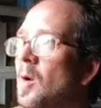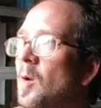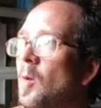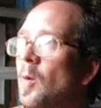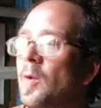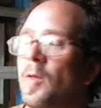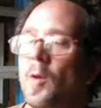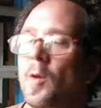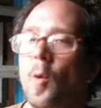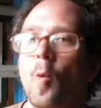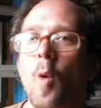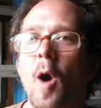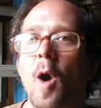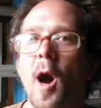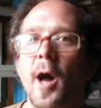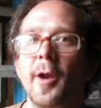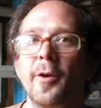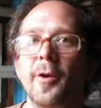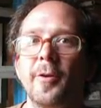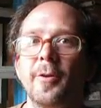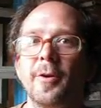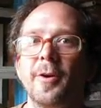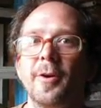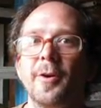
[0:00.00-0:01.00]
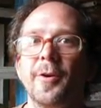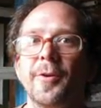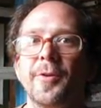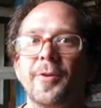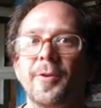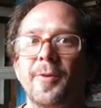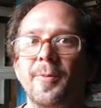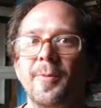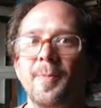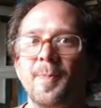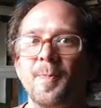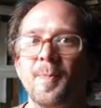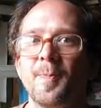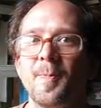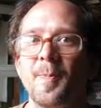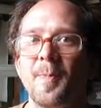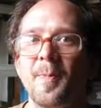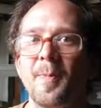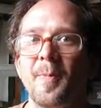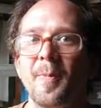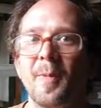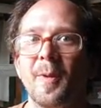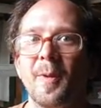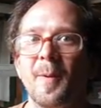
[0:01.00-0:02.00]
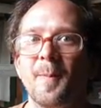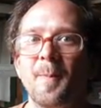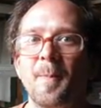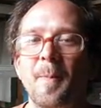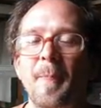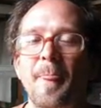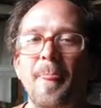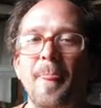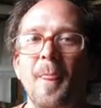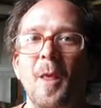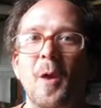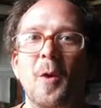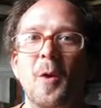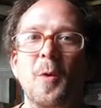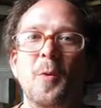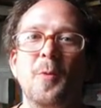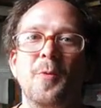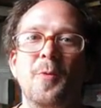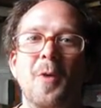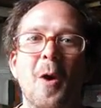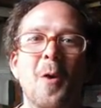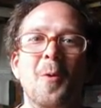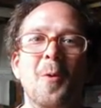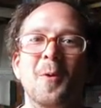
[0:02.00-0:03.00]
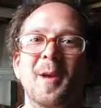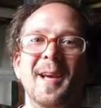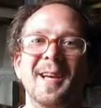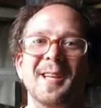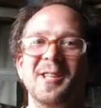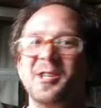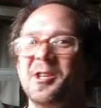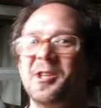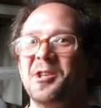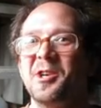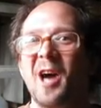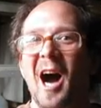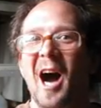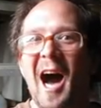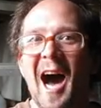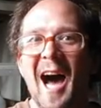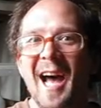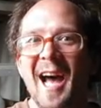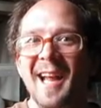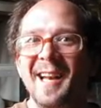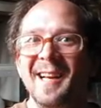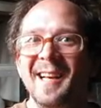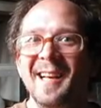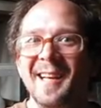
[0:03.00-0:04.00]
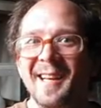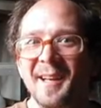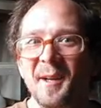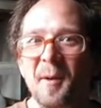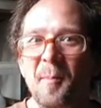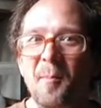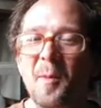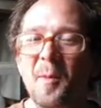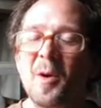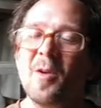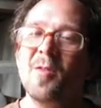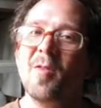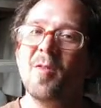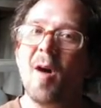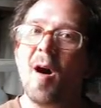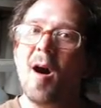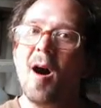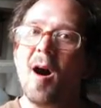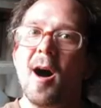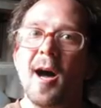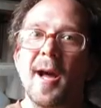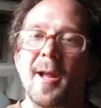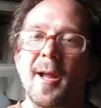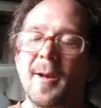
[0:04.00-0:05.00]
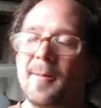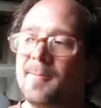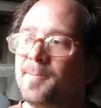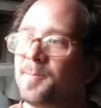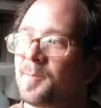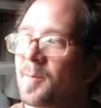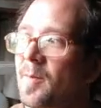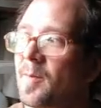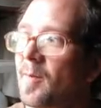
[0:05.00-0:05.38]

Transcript: when the wanderers who don't get shot move on,